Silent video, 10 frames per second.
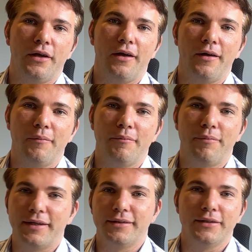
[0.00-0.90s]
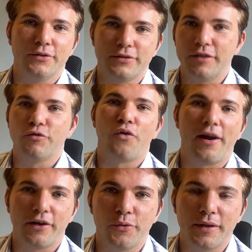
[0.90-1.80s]
by deals that you
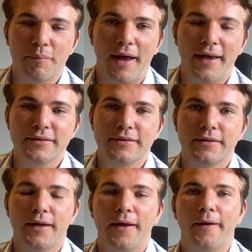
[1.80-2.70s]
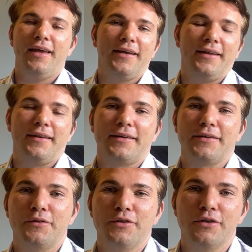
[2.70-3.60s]
tried to do in the past. Yeah, again,
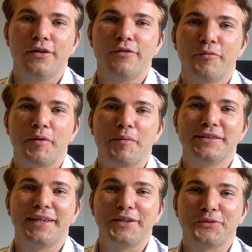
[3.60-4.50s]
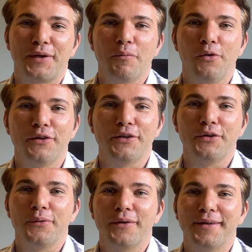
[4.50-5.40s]
you learn from your mistakes, right, more than
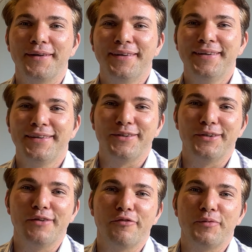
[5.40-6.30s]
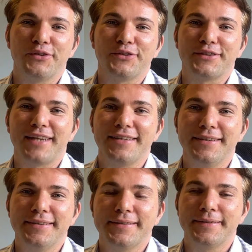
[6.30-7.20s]
you learn from your
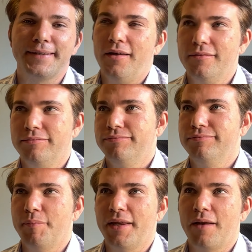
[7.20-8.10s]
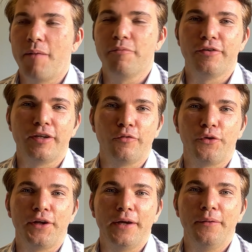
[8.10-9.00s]
successes. But I mean, I'm
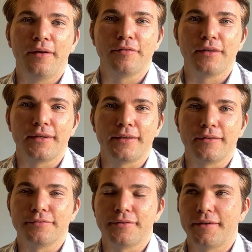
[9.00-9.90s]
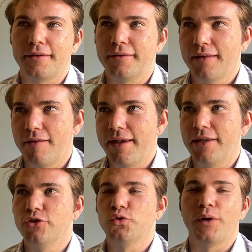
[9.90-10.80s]
33 now. I feel like I've
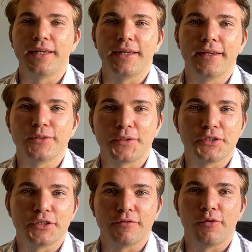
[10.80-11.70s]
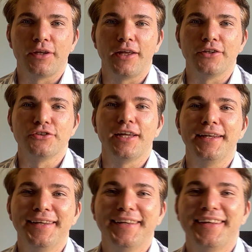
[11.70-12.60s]
aged 20 years when I should have only aged
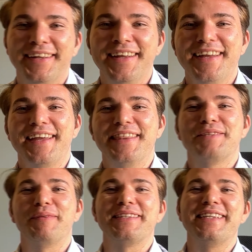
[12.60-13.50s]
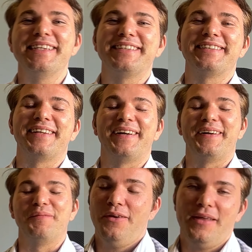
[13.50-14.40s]
10 in this business.
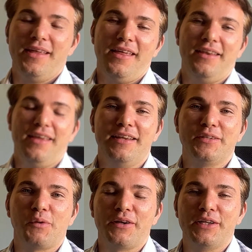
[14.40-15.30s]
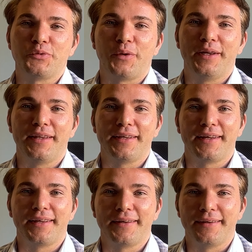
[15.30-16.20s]
No, it is what it is, right?
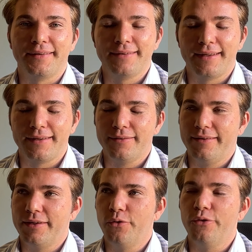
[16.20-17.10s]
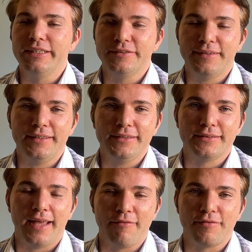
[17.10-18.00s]
Like all these
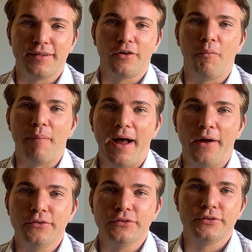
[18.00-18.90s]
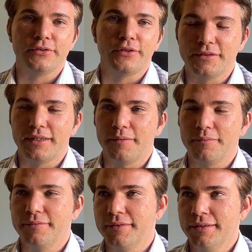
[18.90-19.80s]
things, I think compounds. I wouldn't say
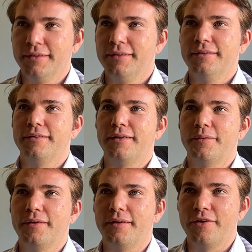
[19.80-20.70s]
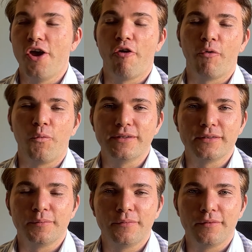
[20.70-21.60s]
I'm an era of
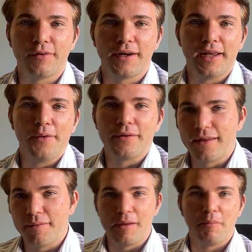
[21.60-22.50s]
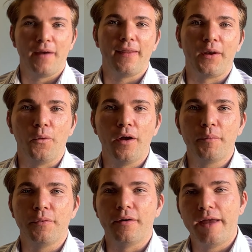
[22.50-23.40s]
wisdom right now in my line of
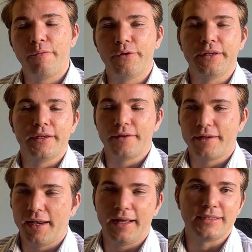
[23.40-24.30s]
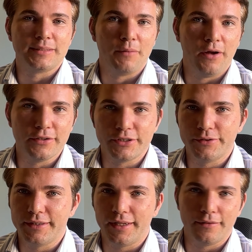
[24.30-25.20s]
work, but every year I kind of get smarter
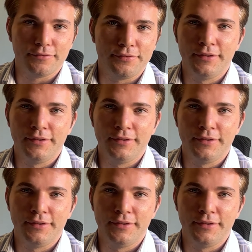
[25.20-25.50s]
and kind